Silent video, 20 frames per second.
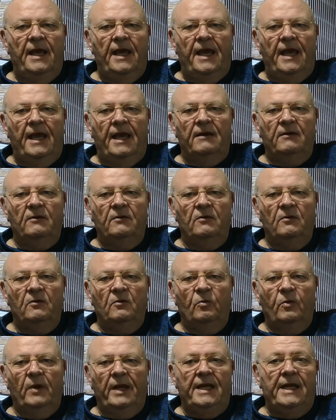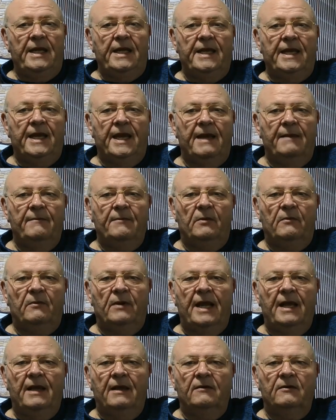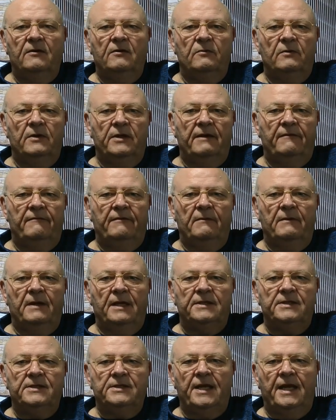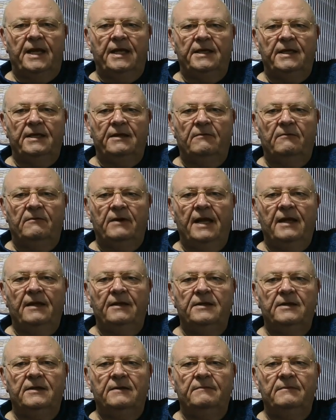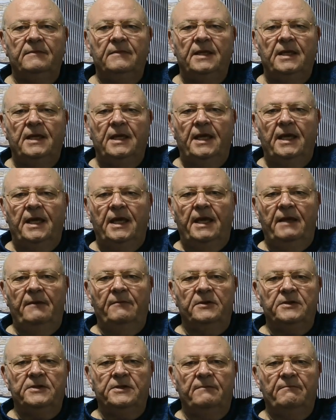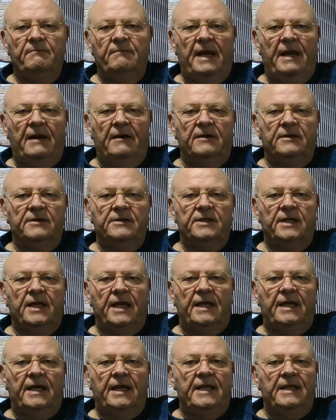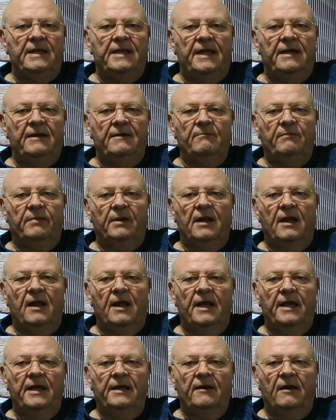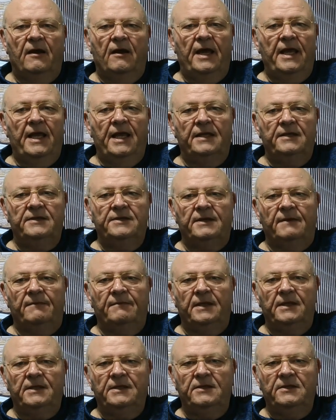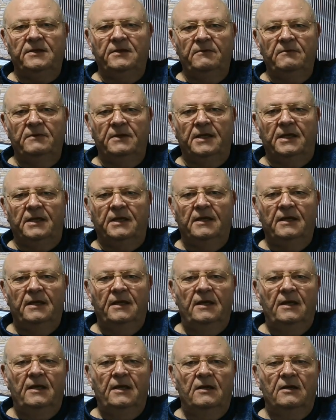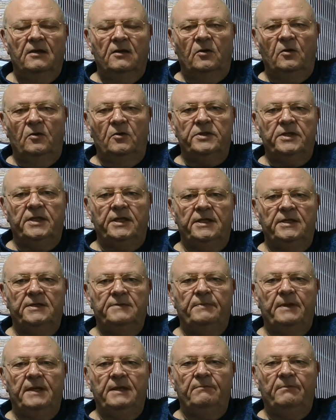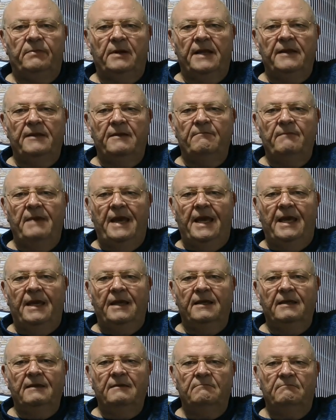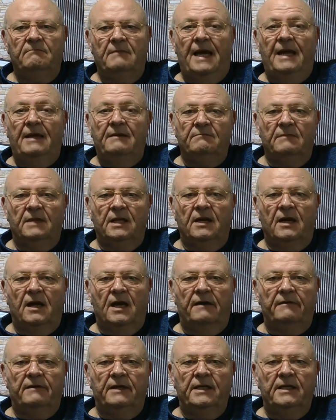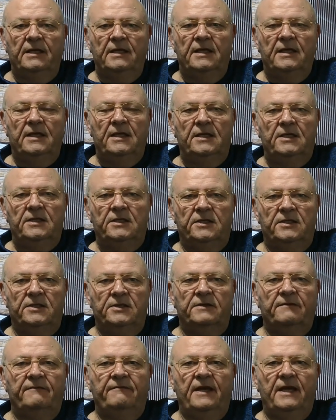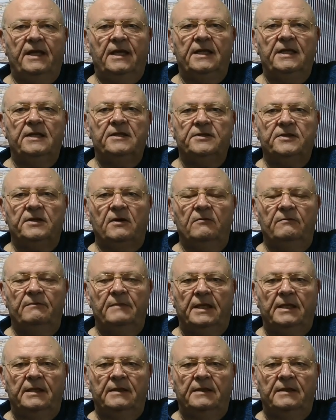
And when he came around with everyone standing around him, he was embarrassed and he then implied I had something to do with it, causing his big brother Mac, Martin Macquarie, to severely assault me.